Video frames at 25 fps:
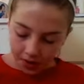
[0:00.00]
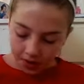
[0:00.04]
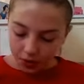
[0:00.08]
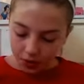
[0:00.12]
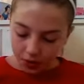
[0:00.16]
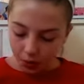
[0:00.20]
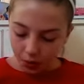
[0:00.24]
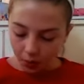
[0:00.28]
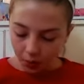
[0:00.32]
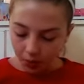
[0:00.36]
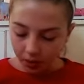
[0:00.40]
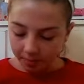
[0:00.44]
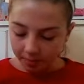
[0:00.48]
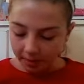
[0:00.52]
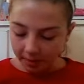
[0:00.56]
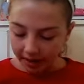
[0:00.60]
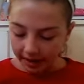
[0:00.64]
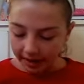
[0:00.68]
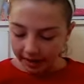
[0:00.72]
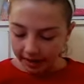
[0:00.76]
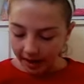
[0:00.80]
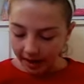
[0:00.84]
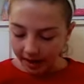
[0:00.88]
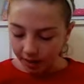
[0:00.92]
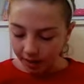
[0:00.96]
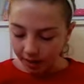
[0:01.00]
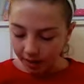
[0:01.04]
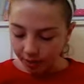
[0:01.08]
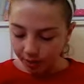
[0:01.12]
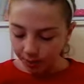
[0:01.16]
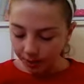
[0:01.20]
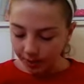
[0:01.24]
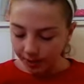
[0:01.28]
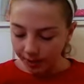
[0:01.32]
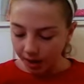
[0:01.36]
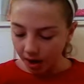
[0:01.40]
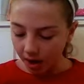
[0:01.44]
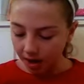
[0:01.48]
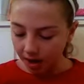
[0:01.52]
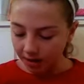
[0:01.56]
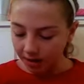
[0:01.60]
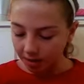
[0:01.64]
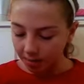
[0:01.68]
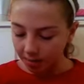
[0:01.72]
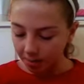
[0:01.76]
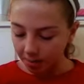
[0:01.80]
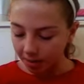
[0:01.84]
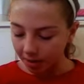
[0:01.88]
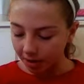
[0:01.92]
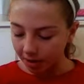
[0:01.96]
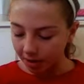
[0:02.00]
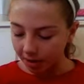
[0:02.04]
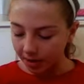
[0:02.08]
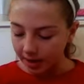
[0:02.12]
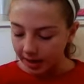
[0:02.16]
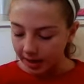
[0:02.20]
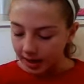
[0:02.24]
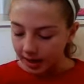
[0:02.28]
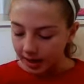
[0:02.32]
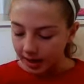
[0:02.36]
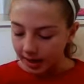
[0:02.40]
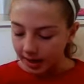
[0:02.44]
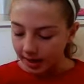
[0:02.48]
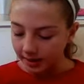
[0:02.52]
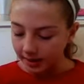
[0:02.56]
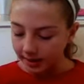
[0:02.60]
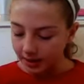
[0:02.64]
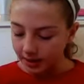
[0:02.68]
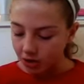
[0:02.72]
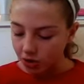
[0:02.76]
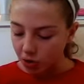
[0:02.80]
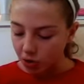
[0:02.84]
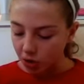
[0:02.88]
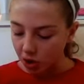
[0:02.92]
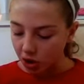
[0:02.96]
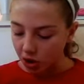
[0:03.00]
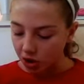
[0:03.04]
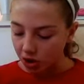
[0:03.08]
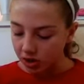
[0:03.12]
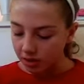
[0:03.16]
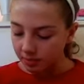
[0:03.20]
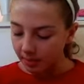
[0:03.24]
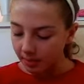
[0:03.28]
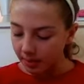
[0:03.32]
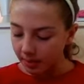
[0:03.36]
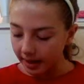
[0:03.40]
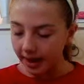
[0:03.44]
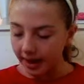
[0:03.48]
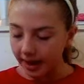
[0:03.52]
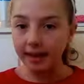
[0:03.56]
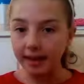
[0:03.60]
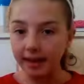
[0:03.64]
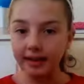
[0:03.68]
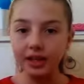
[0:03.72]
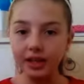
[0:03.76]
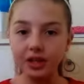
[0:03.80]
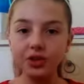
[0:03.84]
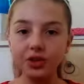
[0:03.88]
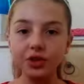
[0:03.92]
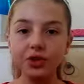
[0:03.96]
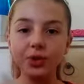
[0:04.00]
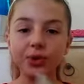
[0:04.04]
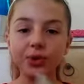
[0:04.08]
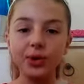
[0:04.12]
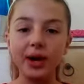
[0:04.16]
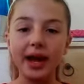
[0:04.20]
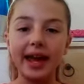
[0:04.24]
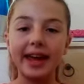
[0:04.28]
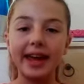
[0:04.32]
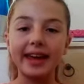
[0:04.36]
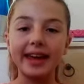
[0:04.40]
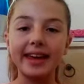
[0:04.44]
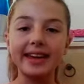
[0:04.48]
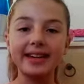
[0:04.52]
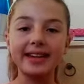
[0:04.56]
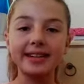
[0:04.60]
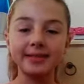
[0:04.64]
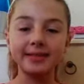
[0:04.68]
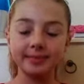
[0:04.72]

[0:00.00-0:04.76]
story by Catherine Hullabird, illustrations by Helen Craig.